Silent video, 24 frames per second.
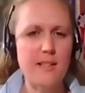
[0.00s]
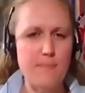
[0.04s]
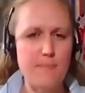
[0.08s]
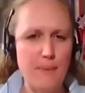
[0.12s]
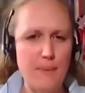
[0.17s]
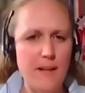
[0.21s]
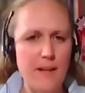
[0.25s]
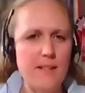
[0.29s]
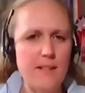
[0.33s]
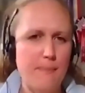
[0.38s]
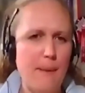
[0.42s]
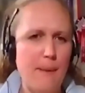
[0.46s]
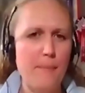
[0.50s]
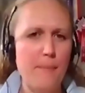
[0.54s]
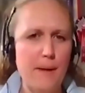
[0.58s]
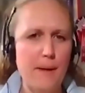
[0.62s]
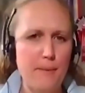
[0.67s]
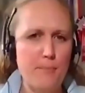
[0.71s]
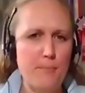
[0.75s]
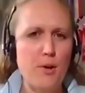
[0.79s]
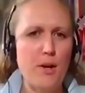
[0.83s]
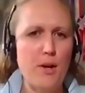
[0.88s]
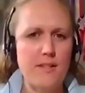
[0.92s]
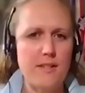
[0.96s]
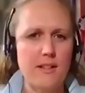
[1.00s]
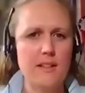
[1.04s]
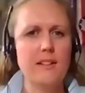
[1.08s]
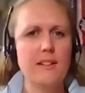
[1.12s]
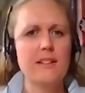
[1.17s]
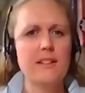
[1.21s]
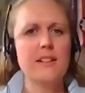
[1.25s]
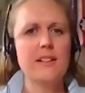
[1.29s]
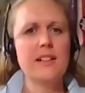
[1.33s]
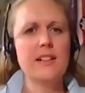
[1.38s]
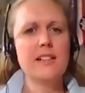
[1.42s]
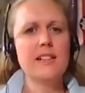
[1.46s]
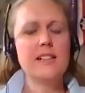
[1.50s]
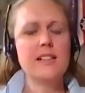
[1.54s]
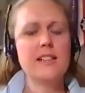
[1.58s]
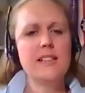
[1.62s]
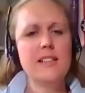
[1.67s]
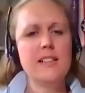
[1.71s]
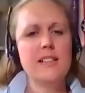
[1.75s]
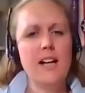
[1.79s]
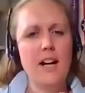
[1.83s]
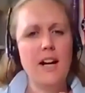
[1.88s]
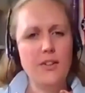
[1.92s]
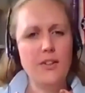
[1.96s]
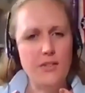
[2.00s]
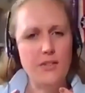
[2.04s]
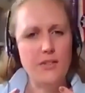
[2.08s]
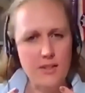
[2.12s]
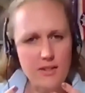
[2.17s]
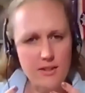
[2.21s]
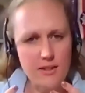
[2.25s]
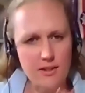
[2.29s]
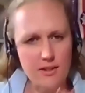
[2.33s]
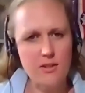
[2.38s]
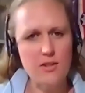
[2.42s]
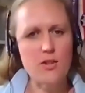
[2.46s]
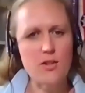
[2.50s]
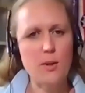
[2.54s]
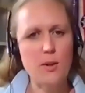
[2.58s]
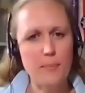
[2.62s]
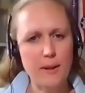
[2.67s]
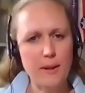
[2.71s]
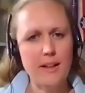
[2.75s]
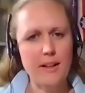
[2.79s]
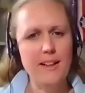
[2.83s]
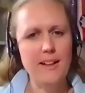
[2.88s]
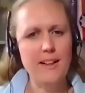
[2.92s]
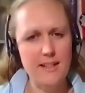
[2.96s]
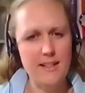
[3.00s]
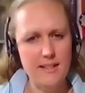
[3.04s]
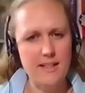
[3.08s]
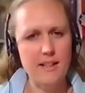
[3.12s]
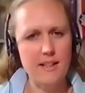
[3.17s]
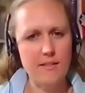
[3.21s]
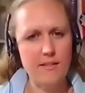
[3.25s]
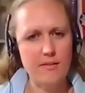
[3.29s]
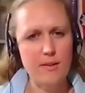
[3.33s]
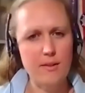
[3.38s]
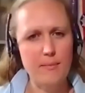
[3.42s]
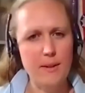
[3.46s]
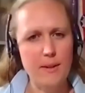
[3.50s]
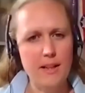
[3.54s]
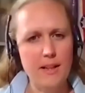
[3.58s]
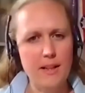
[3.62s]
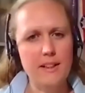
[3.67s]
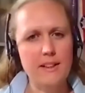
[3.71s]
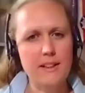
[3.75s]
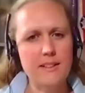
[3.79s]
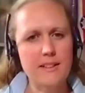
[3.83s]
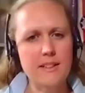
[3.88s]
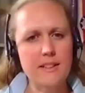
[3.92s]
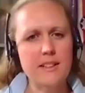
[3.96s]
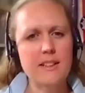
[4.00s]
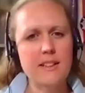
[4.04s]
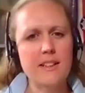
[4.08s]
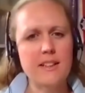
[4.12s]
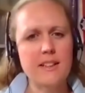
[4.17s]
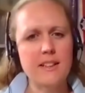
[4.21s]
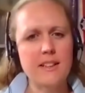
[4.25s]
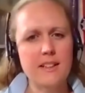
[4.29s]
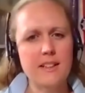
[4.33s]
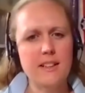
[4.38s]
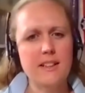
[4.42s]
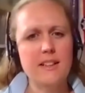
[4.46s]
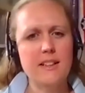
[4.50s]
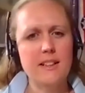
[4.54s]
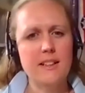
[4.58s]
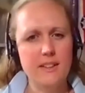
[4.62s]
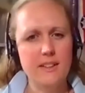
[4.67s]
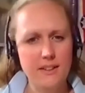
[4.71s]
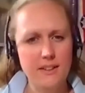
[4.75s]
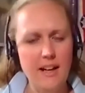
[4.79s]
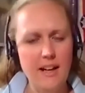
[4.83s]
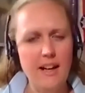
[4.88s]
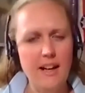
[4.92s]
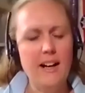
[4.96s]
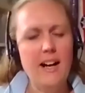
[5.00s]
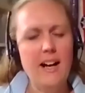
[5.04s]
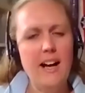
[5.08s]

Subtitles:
But it's about being present and just stopping and listening for a minute. Yeah. Yeah.